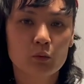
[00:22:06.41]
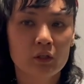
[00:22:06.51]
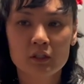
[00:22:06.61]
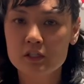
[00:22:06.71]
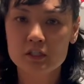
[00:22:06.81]

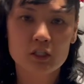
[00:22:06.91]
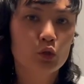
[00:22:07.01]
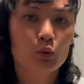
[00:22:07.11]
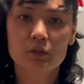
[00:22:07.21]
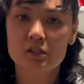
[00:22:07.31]
Whether it's
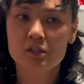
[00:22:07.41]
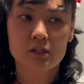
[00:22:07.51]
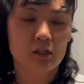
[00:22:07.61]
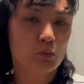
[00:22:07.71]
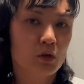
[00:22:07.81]

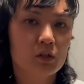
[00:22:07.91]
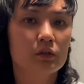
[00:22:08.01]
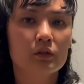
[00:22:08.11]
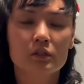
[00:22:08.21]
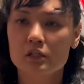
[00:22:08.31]
egoistic,
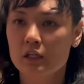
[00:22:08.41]
whether it's